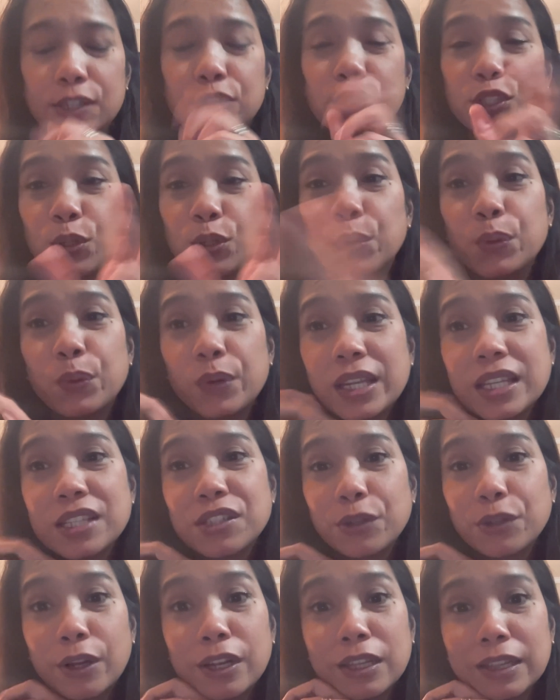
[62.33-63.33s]
2
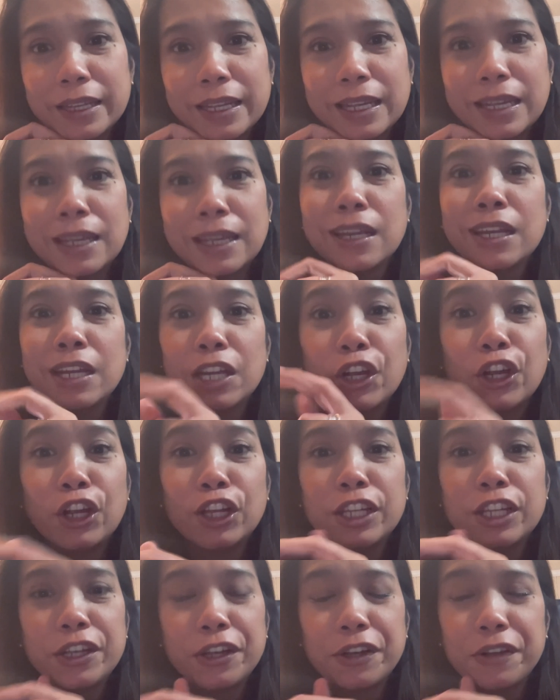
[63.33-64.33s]
weeks
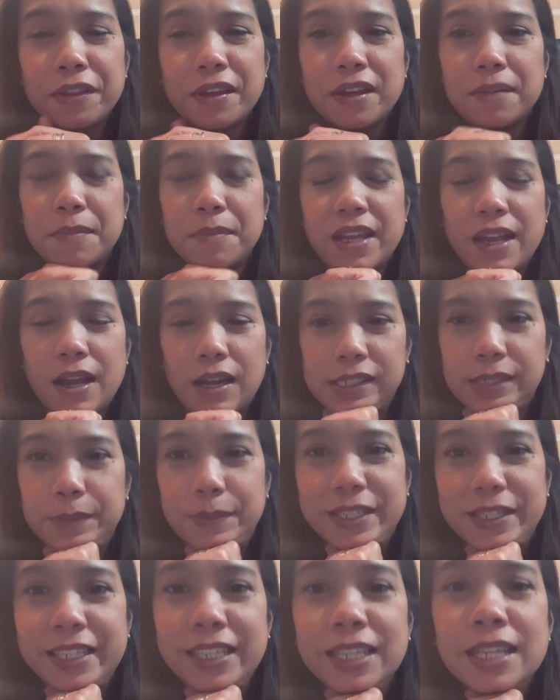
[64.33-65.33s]
earlier than my
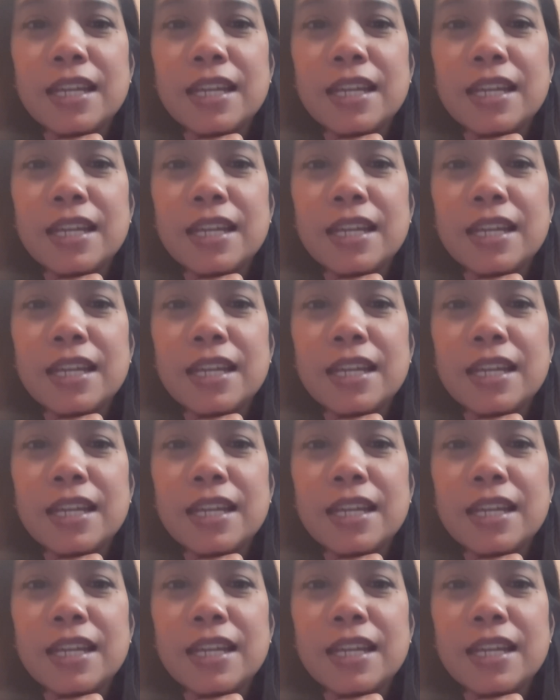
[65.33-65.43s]
husband,